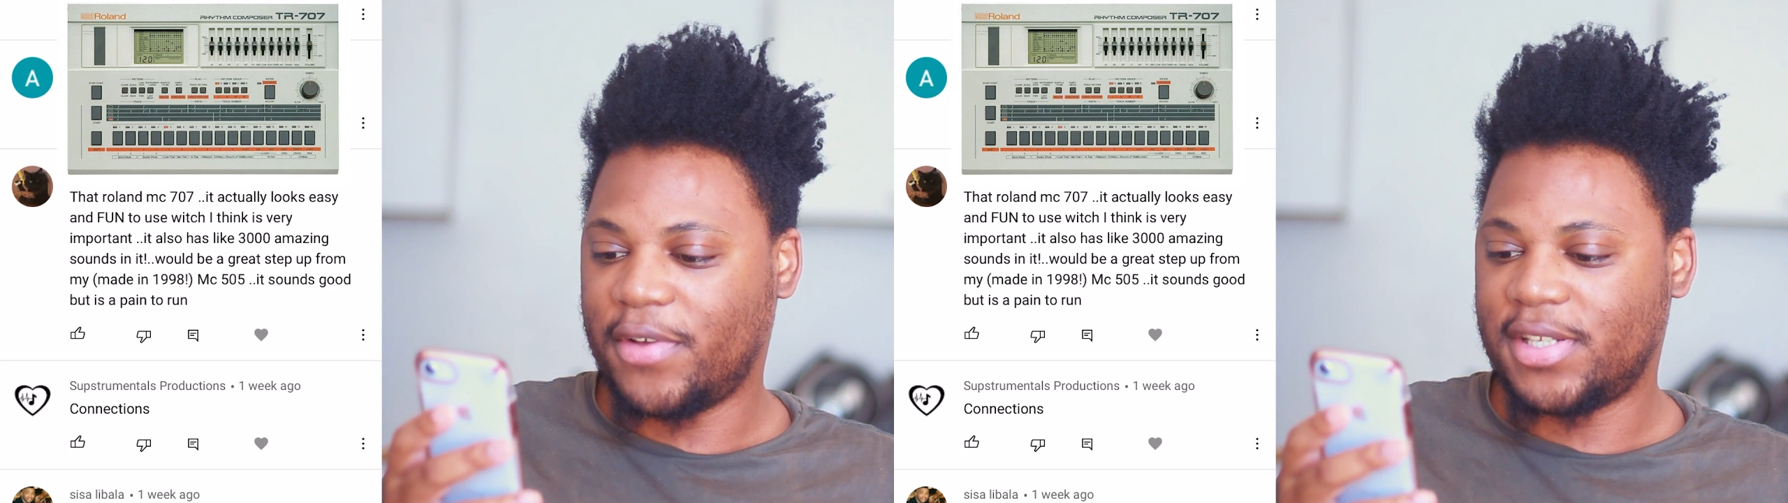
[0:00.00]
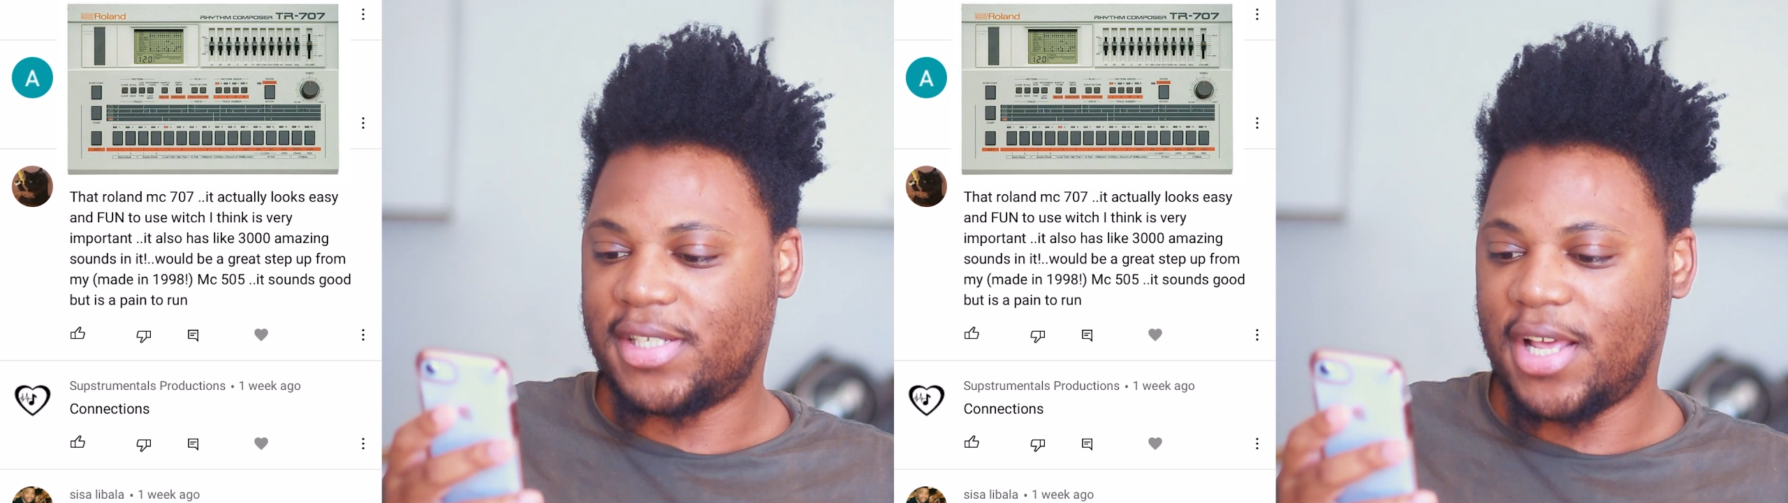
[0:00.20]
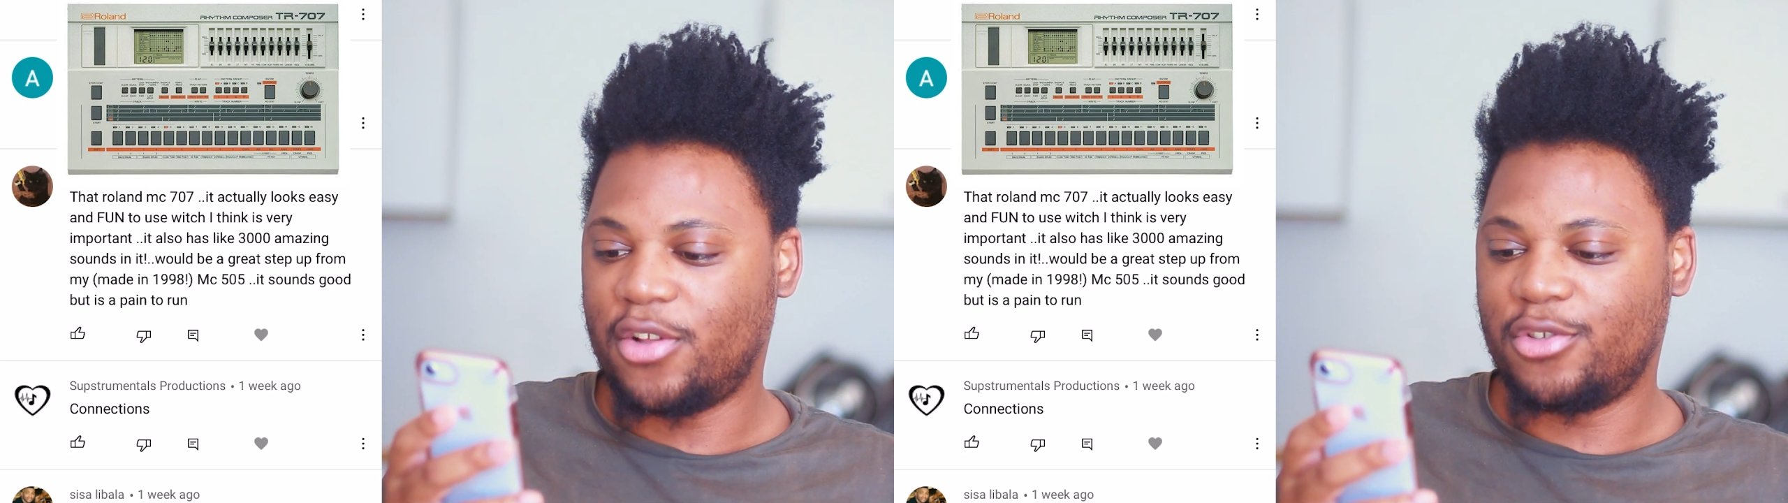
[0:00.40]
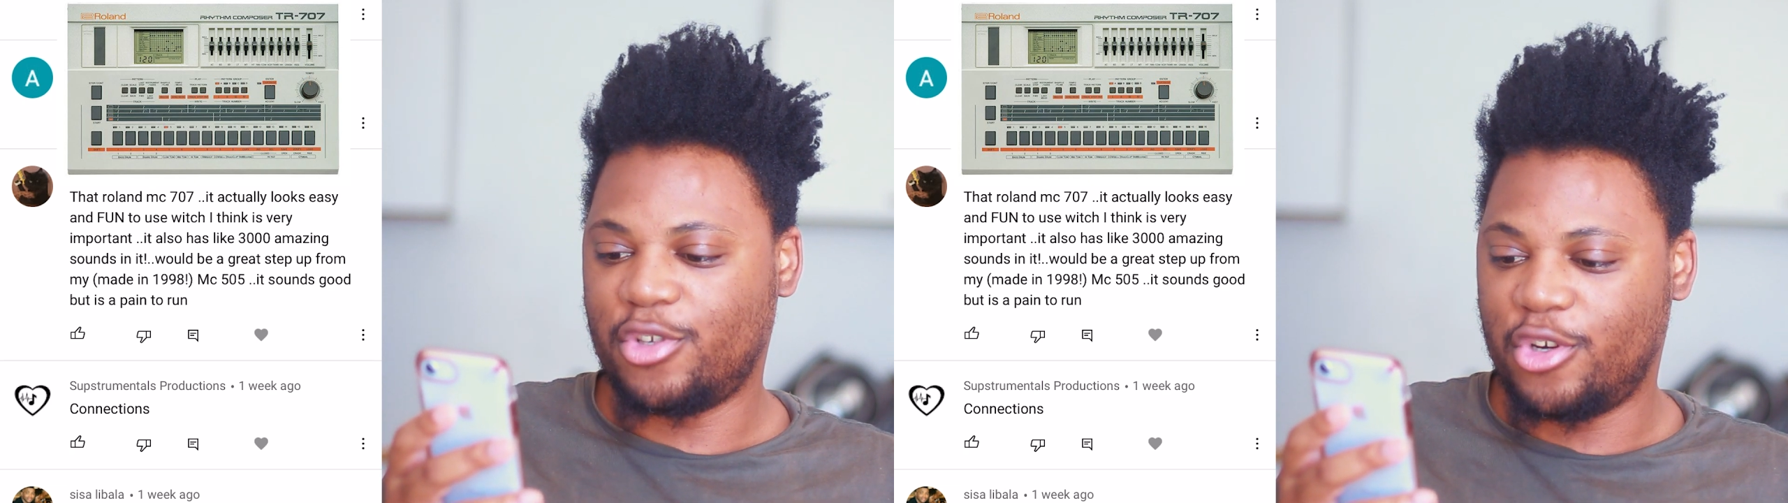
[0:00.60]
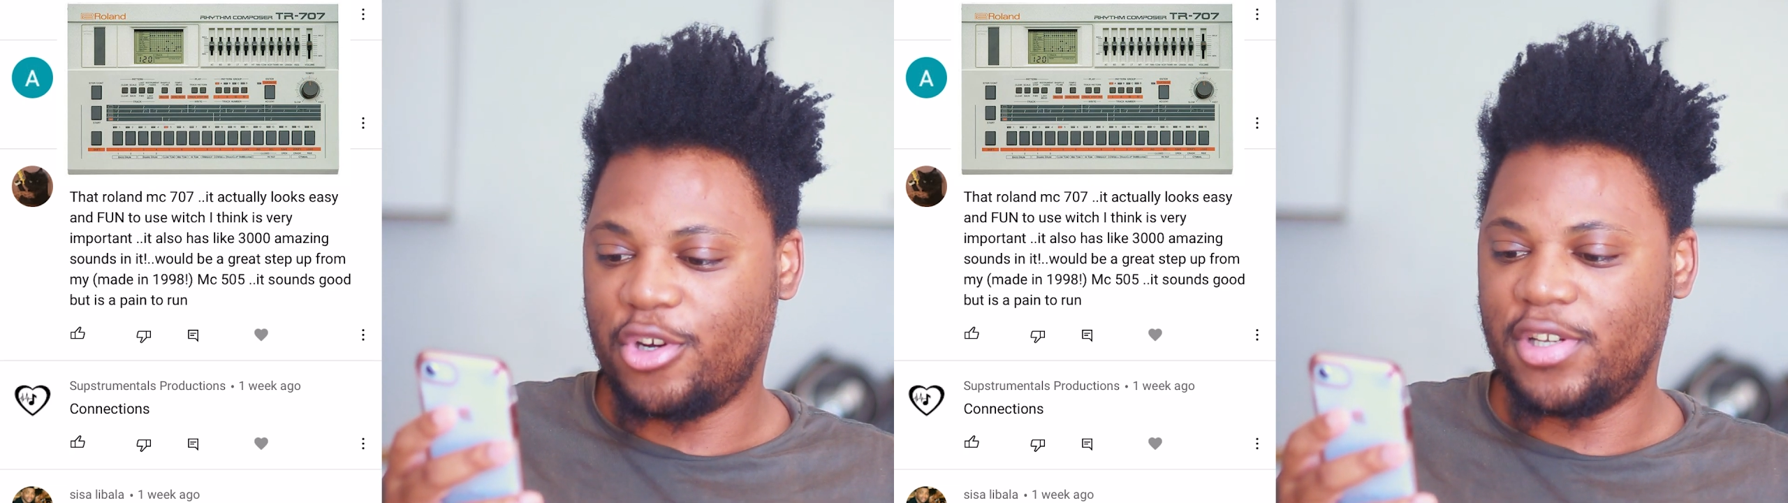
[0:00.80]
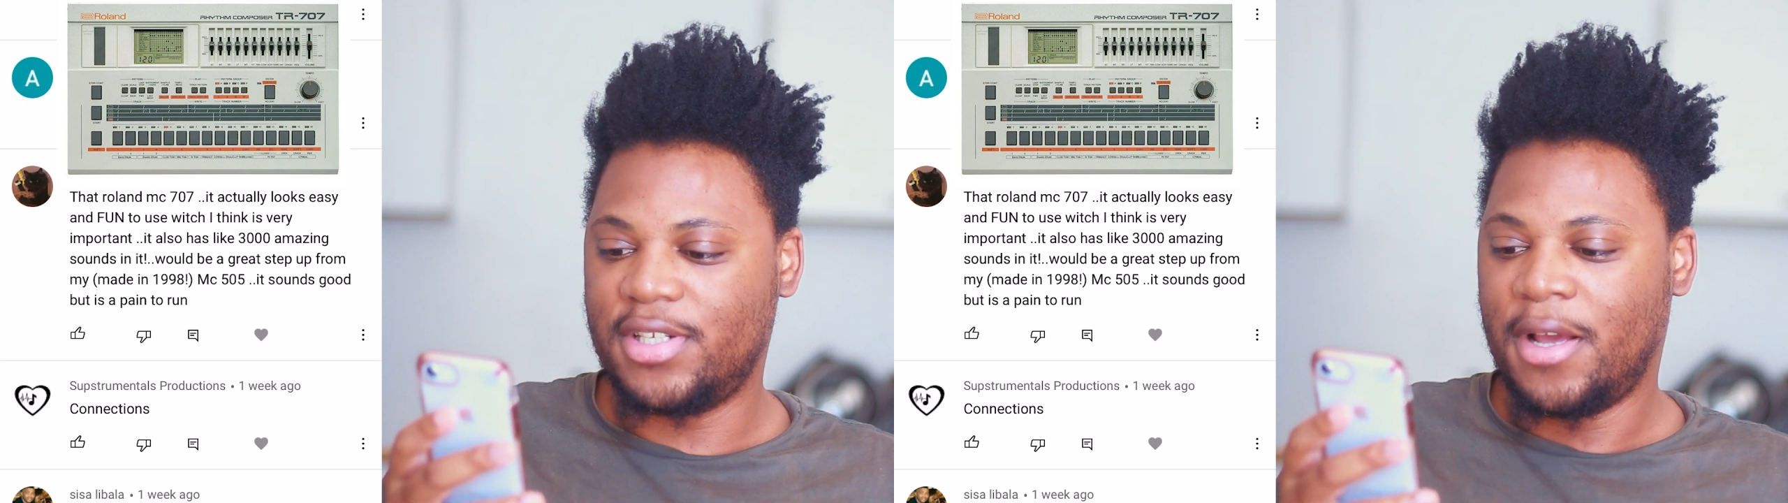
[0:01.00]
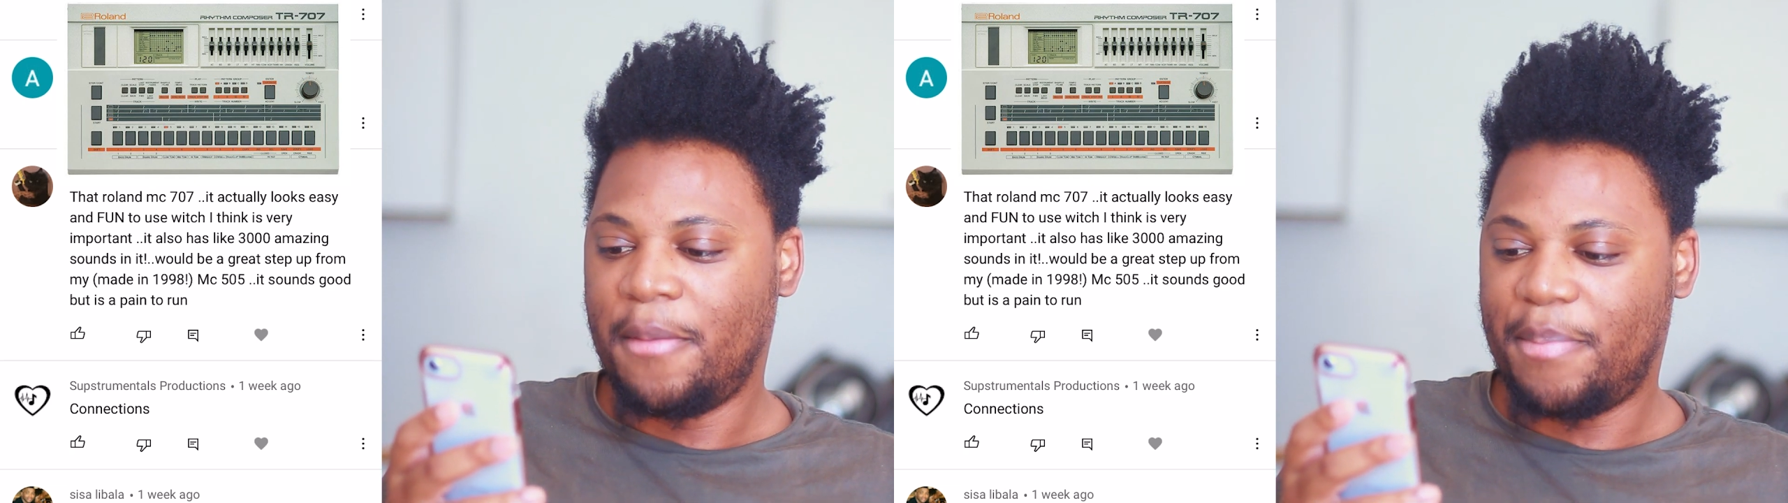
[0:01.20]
It sounds good,